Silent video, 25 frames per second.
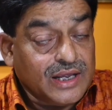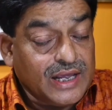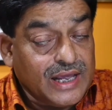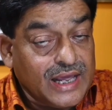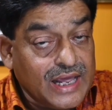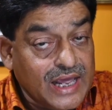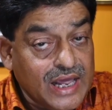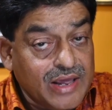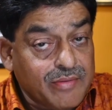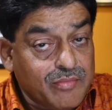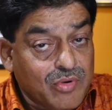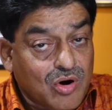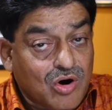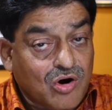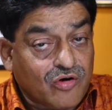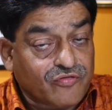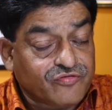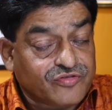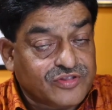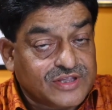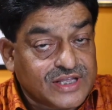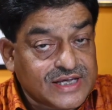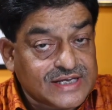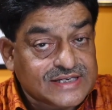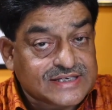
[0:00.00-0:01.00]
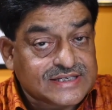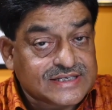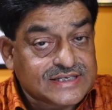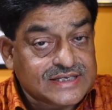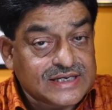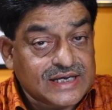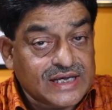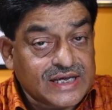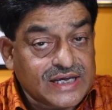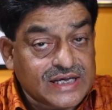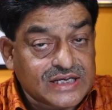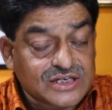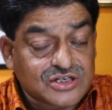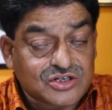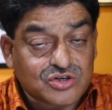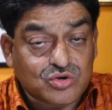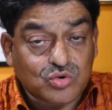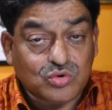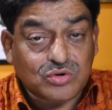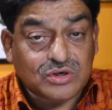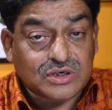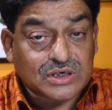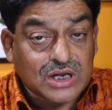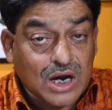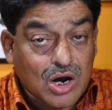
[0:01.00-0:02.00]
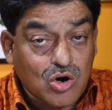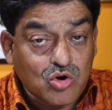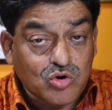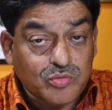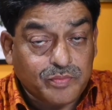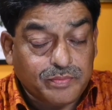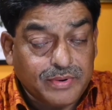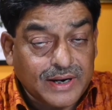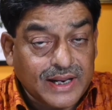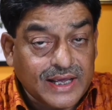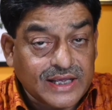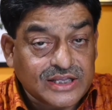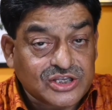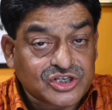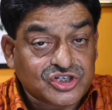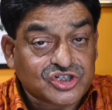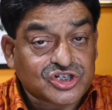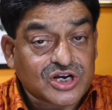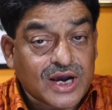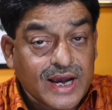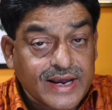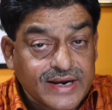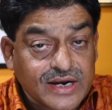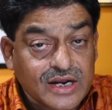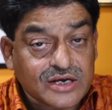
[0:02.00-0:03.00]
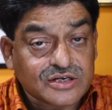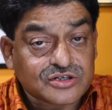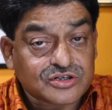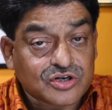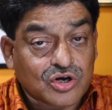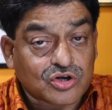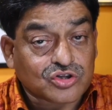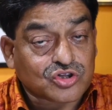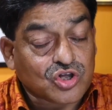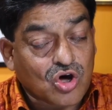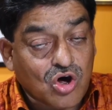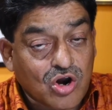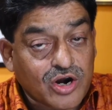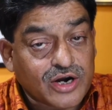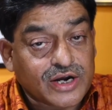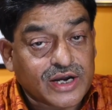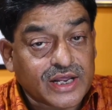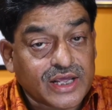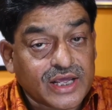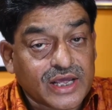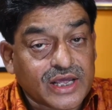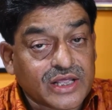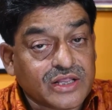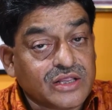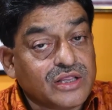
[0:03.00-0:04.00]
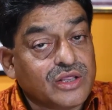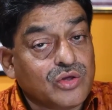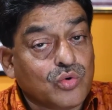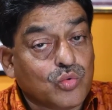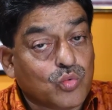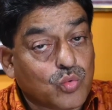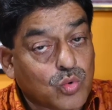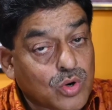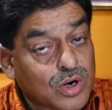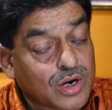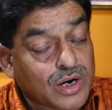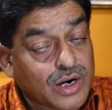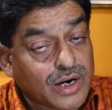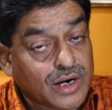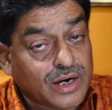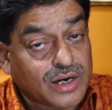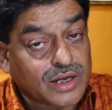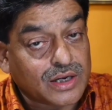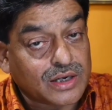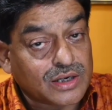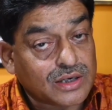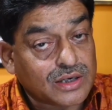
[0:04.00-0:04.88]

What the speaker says: aim of this is to downplay China's authority in the world.